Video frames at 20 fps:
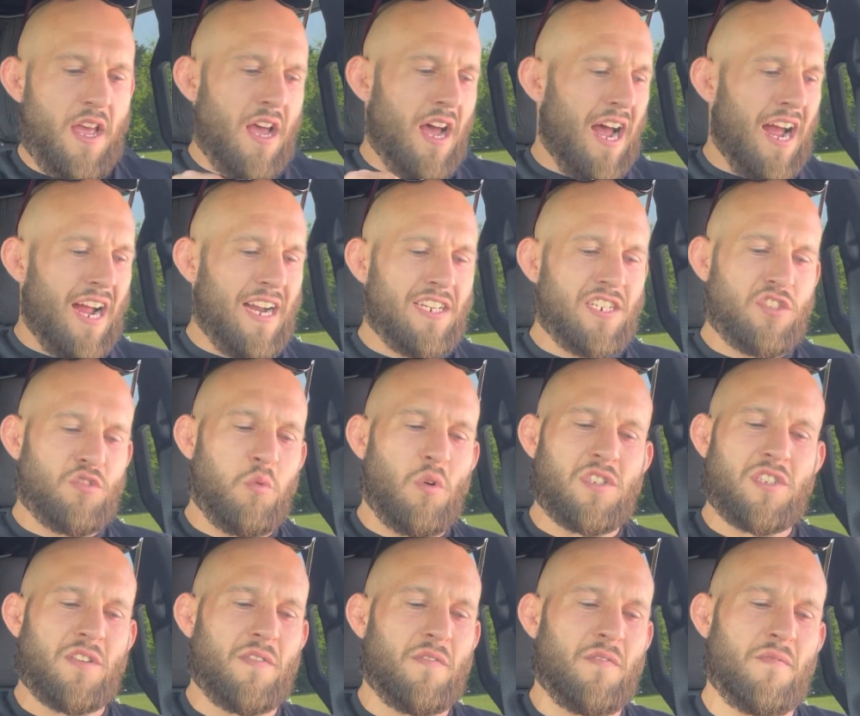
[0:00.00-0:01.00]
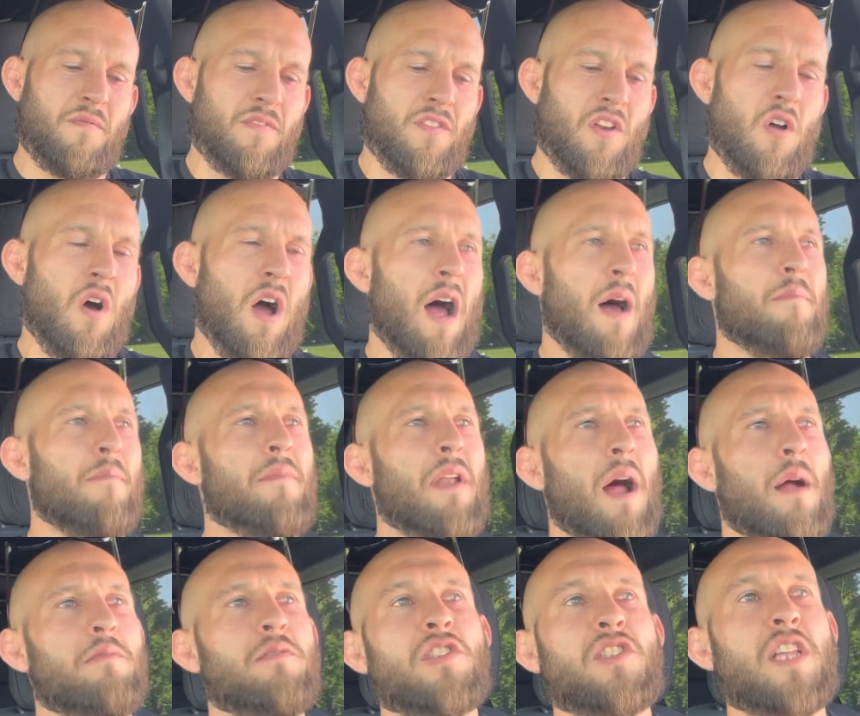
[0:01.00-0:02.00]
I just wasn't you know I'm
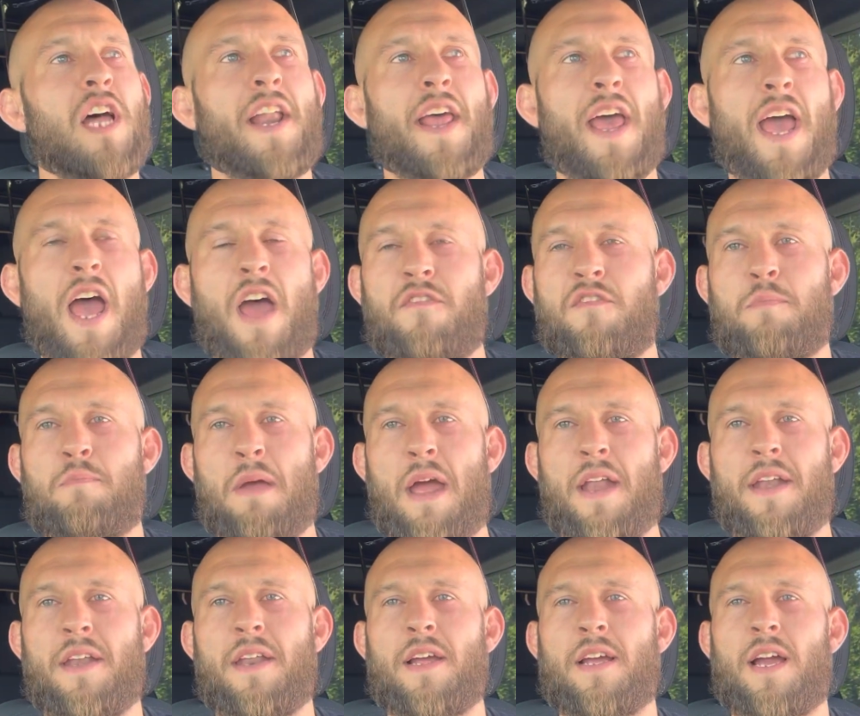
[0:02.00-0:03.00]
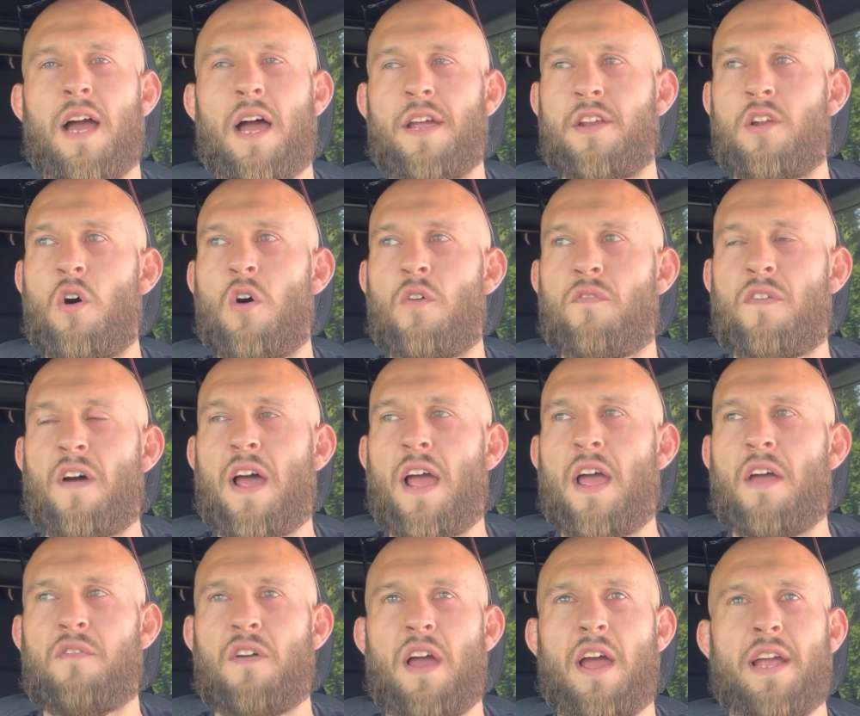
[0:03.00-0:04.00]
I'm just not a heavy pendant guy. You know if I
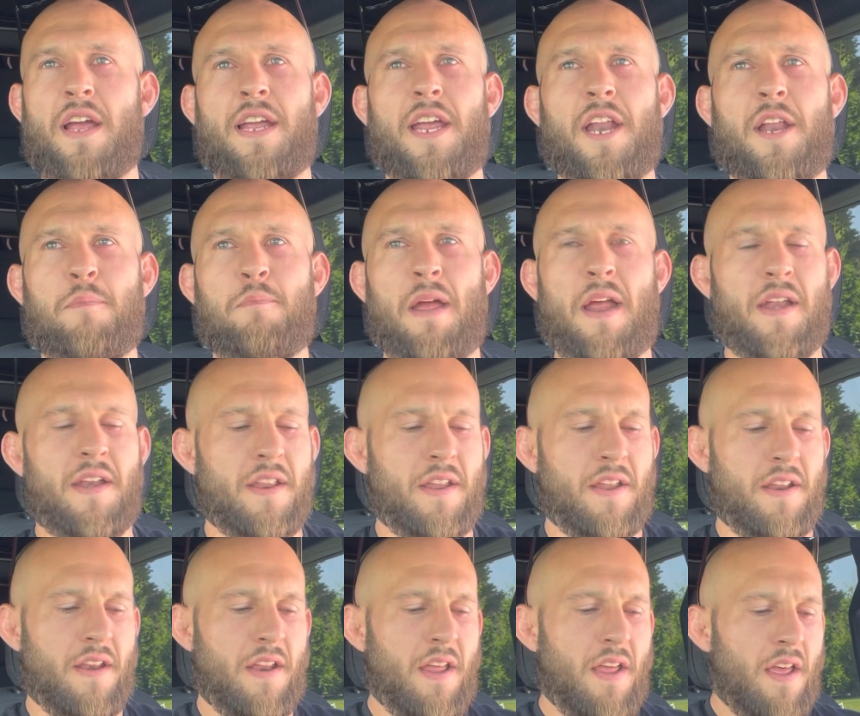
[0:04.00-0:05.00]
if I get a pendant